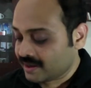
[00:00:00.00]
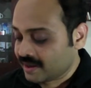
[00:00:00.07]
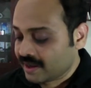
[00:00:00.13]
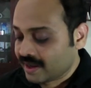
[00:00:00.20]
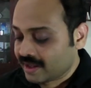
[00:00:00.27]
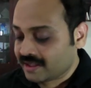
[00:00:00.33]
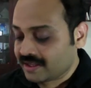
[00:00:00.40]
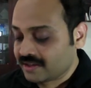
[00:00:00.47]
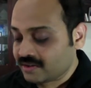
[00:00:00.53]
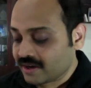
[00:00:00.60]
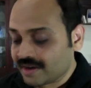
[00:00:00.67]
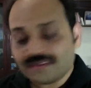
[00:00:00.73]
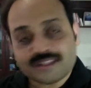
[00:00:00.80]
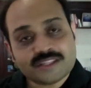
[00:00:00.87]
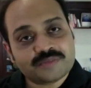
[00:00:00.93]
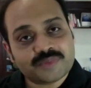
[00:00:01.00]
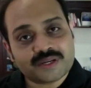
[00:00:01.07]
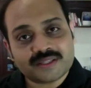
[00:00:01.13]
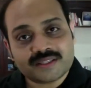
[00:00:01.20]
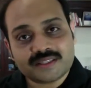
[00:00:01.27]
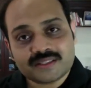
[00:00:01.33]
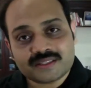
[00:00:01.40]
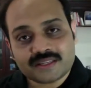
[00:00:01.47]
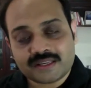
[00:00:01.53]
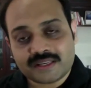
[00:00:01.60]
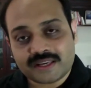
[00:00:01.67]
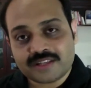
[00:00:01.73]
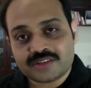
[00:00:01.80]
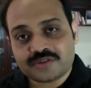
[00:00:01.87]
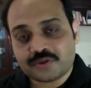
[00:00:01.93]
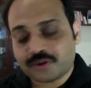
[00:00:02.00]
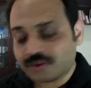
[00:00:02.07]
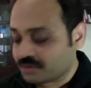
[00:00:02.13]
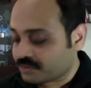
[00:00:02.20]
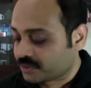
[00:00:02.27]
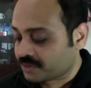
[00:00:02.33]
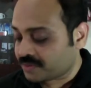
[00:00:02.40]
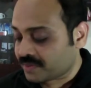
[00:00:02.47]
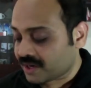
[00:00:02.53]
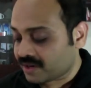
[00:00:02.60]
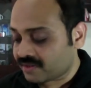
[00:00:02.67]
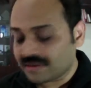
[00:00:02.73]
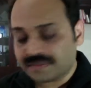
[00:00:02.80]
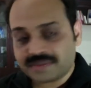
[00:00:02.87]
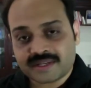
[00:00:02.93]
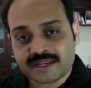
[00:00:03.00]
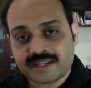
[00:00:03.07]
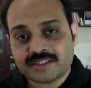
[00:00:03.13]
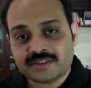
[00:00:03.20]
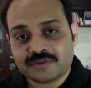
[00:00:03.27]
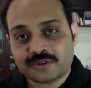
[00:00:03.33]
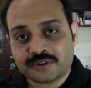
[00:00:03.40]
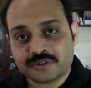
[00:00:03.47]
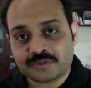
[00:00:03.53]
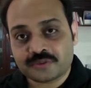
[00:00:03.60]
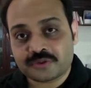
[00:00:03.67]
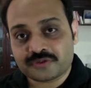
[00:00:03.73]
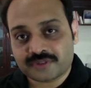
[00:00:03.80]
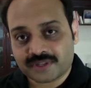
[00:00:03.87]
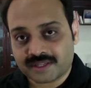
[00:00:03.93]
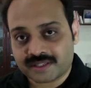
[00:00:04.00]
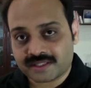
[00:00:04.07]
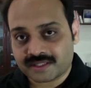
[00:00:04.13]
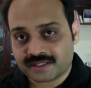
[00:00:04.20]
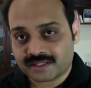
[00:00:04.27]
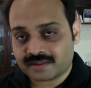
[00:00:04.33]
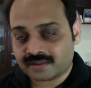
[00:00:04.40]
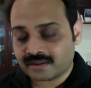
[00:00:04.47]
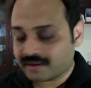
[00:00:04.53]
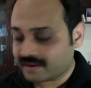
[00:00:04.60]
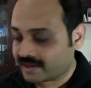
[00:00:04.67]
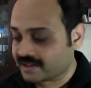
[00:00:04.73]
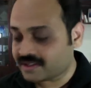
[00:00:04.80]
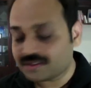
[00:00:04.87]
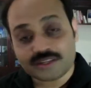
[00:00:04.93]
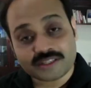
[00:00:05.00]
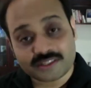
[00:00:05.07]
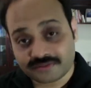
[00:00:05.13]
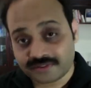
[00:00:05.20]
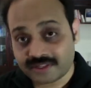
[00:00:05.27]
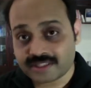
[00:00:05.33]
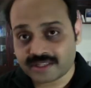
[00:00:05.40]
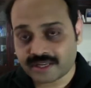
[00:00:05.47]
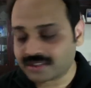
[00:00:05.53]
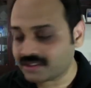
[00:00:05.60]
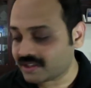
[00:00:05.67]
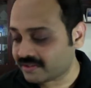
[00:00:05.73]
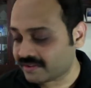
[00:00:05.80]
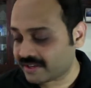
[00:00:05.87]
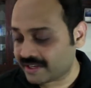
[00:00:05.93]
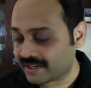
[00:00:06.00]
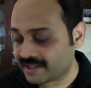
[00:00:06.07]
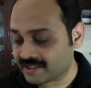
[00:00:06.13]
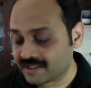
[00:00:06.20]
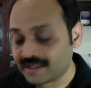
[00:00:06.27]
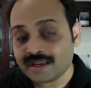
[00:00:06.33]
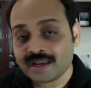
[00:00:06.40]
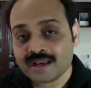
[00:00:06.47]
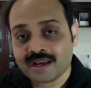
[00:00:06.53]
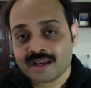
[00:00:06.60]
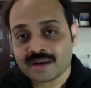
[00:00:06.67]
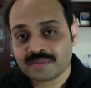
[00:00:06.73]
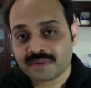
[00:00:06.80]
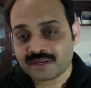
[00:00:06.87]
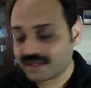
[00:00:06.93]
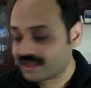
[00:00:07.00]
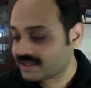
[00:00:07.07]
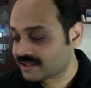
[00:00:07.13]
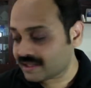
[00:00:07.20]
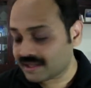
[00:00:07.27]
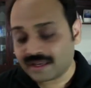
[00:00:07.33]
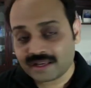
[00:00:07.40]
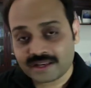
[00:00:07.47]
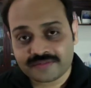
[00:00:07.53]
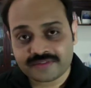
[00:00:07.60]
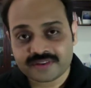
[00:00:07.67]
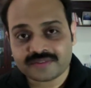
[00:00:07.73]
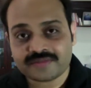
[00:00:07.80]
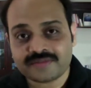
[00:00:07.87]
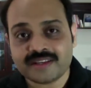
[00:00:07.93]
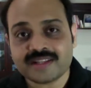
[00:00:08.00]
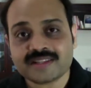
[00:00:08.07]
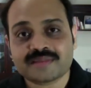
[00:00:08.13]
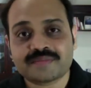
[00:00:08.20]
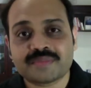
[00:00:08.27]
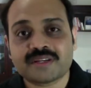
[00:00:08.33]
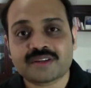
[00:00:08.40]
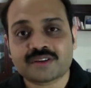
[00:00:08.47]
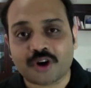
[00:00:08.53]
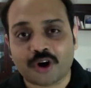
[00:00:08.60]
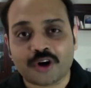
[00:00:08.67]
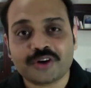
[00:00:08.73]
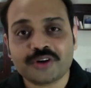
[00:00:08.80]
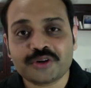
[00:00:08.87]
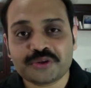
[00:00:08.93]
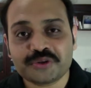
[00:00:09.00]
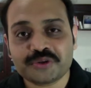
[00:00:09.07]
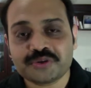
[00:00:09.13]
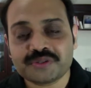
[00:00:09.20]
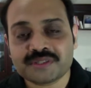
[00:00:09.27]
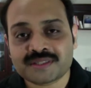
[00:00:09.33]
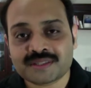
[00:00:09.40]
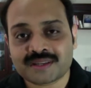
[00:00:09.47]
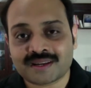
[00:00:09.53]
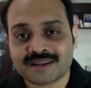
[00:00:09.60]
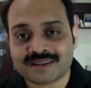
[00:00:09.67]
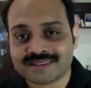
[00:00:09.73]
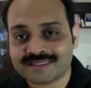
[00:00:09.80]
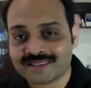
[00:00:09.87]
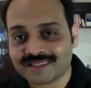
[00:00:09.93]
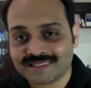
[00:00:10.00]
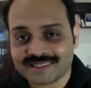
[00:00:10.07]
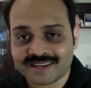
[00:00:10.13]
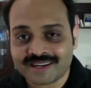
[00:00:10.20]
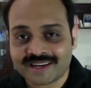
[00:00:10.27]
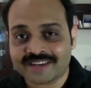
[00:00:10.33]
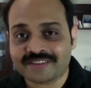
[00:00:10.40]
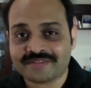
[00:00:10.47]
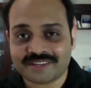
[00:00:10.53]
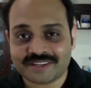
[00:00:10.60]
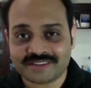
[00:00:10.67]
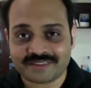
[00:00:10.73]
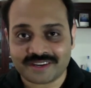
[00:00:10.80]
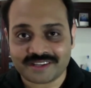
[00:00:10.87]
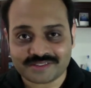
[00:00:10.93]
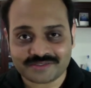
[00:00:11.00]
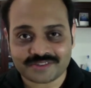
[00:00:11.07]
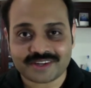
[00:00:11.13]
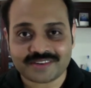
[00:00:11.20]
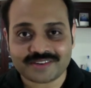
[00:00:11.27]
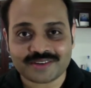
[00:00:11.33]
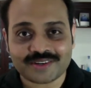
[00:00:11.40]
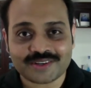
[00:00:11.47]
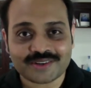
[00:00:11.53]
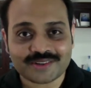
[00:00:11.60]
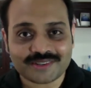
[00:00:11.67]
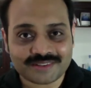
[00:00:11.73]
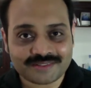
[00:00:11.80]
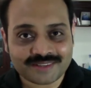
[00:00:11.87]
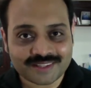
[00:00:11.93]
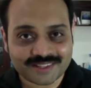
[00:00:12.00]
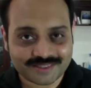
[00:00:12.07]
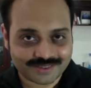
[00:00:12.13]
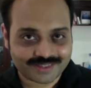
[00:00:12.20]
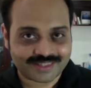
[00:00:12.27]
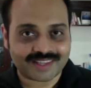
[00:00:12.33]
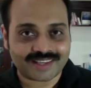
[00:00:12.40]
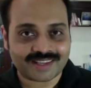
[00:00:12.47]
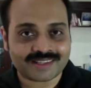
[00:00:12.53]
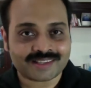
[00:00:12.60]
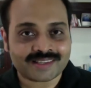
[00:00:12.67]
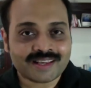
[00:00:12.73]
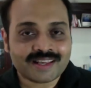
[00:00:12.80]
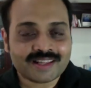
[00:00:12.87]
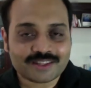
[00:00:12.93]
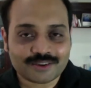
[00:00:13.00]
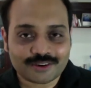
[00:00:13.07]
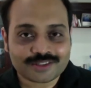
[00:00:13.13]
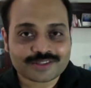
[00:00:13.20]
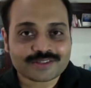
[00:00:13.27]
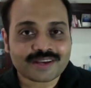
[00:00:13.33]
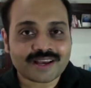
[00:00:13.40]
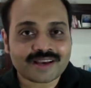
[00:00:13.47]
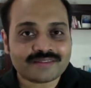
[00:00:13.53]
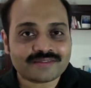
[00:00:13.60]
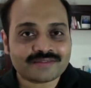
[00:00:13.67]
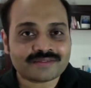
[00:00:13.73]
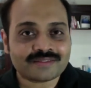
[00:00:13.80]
And then you have these buttons in case you want to bookmark websites, you want to move cursor, right? So it's actually very easy, but if it feels a bit odd to use such a kind of a device for controlling your TV, the good thing is they also have